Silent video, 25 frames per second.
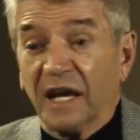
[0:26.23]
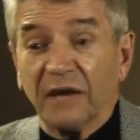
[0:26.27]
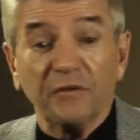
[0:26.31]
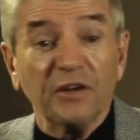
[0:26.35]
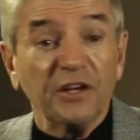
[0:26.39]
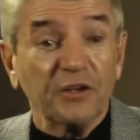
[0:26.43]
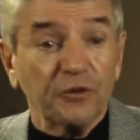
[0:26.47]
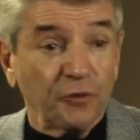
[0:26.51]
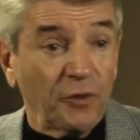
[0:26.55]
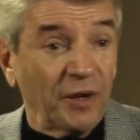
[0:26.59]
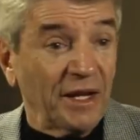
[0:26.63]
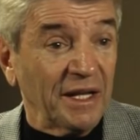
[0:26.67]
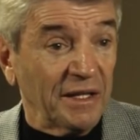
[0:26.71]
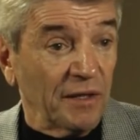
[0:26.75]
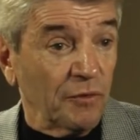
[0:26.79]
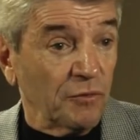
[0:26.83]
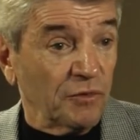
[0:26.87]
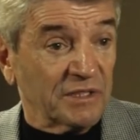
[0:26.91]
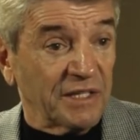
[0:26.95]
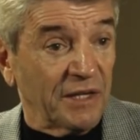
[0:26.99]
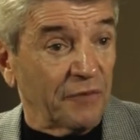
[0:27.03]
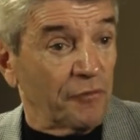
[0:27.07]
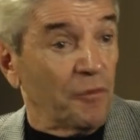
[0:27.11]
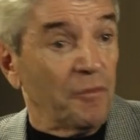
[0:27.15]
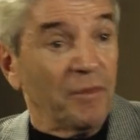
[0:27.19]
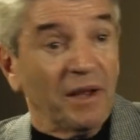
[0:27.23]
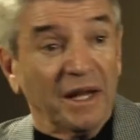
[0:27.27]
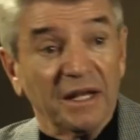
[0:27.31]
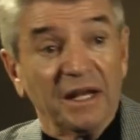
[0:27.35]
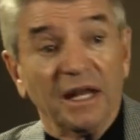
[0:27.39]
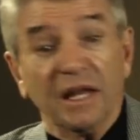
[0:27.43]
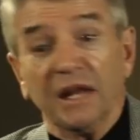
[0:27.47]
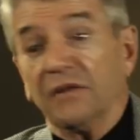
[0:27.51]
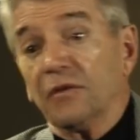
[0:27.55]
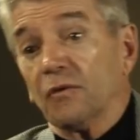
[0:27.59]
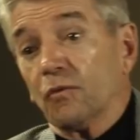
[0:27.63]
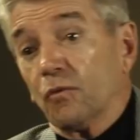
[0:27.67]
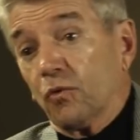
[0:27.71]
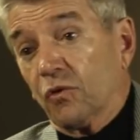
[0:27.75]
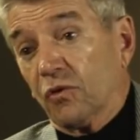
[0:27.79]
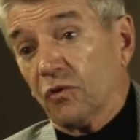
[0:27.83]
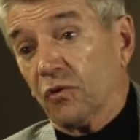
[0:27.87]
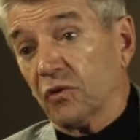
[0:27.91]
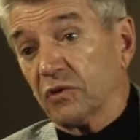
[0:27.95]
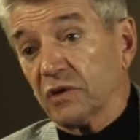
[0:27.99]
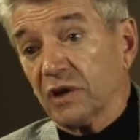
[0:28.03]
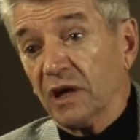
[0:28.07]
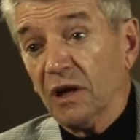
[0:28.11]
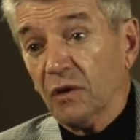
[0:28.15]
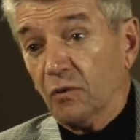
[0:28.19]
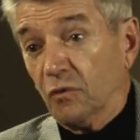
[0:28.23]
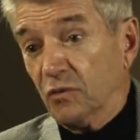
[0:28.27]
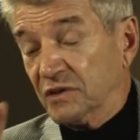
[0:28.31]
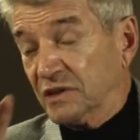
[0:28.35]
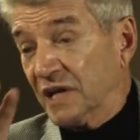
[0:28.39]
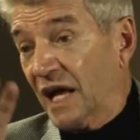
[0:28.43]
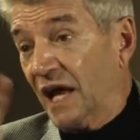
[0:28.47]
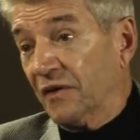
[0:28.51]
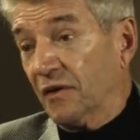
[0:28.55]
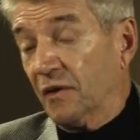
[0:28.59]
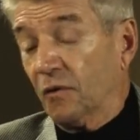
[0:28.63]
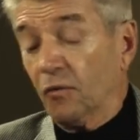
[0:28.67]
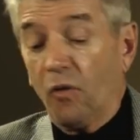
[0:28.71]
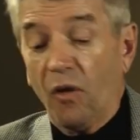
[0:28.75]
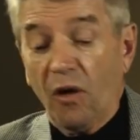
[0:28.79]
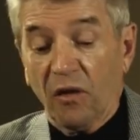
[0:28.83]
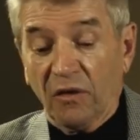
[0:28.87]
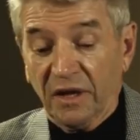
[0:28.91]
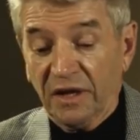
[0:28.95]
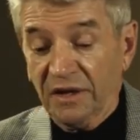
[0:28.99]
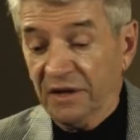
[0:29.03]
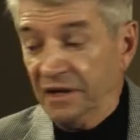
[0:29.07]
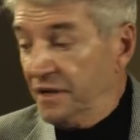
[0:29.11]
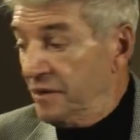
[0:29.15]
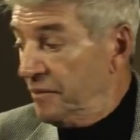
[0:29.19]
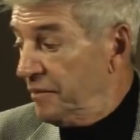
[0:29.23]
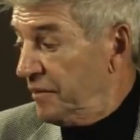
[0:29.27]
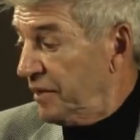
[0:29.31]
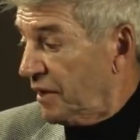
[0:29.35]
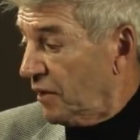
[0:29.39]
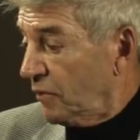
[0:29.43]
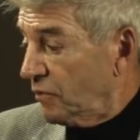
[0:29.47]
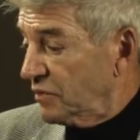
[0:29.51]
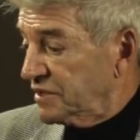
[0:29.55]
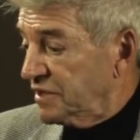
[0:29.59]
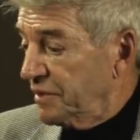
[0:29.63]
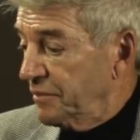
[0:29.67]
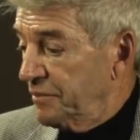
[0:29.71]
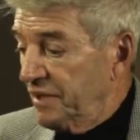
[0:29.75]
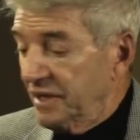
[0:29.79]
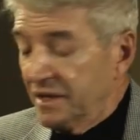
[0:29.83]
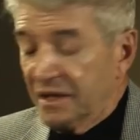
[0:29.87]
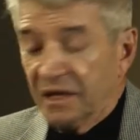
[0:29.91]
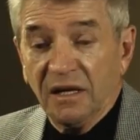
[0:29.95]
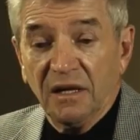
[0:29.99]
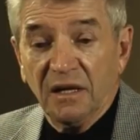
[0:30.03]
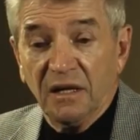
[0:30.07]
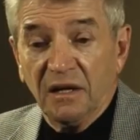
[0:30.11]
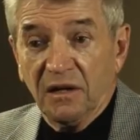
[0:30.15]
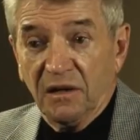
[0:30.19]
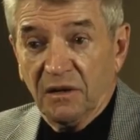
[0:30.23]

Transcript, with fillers: Every train that was ever made in the world was on that wall, and in the middle was a big